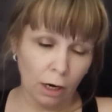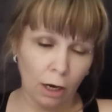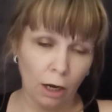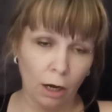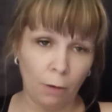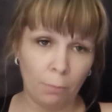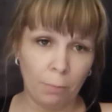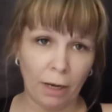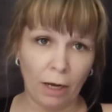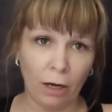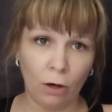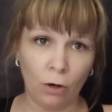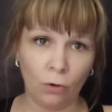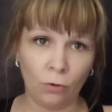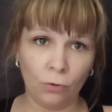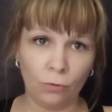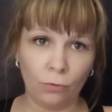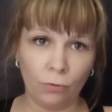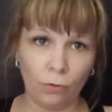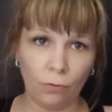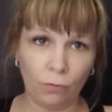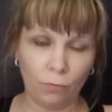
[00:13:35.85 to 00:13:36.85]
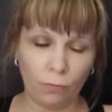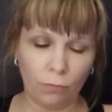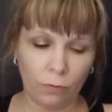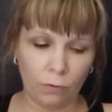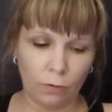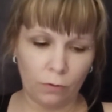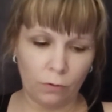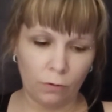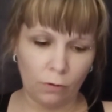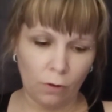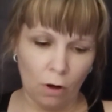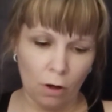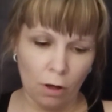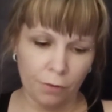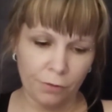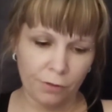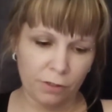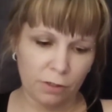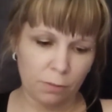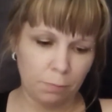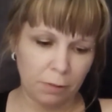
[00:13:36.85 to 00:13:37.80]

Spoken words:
about all this